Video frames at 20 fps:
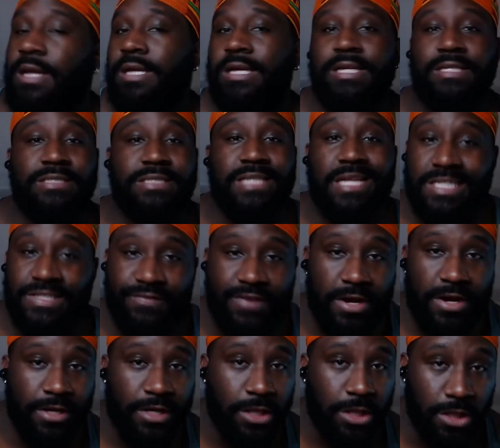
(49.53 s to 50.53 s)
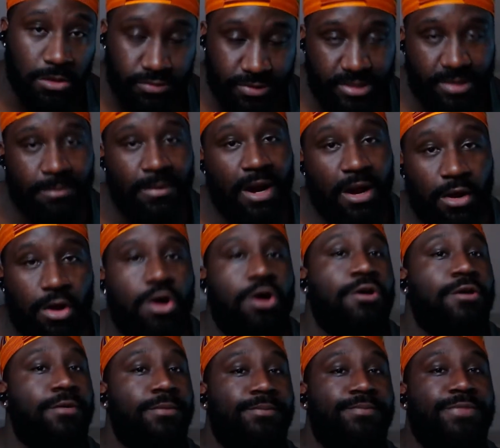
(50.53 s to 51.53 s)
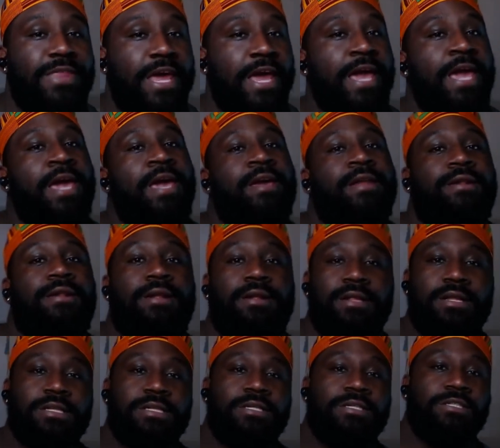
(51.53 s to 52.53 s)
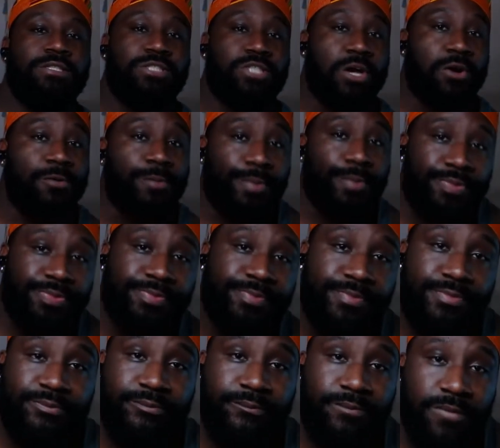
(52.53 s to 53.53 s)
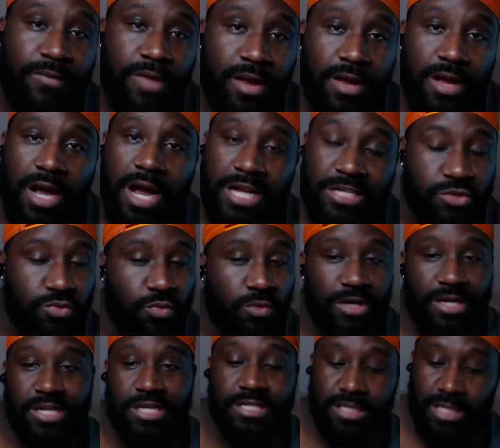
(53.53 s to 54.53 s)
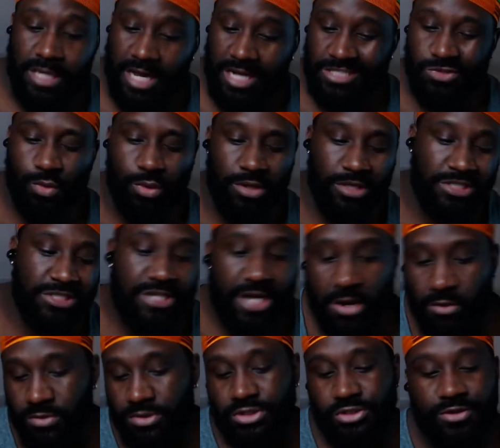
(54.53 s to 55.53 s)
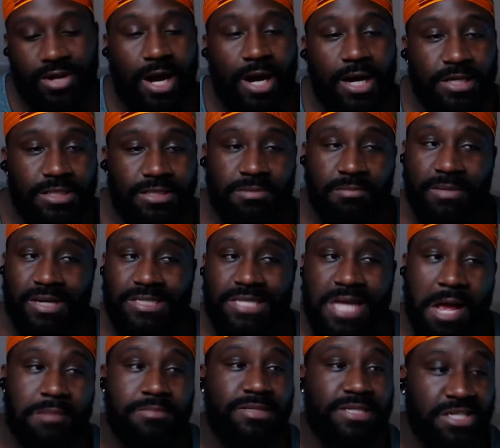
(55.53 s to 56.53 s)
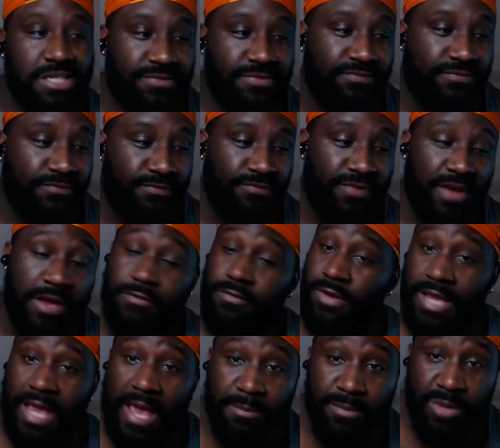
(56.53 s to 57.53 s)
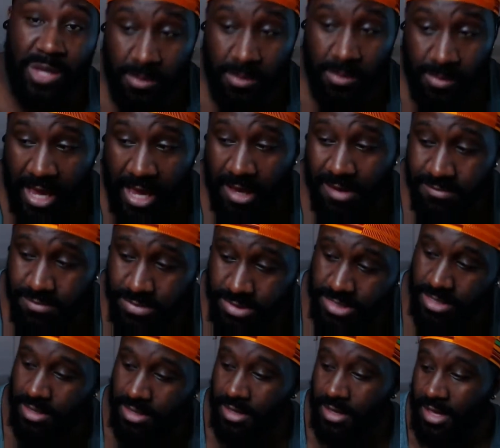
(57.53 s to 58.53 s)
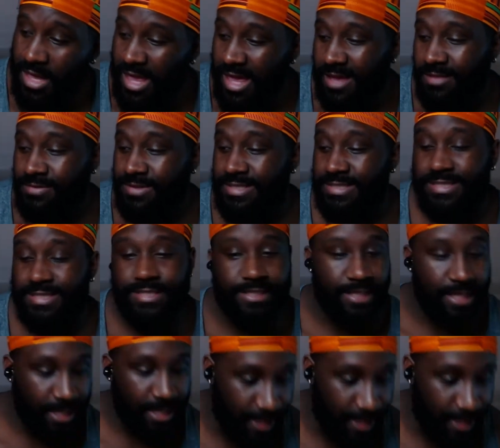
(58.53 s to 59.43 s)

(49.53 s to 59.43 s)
stays very close to my heart. And so I just want to share with you guys my top 6 favorite GameCube games, and let's get it.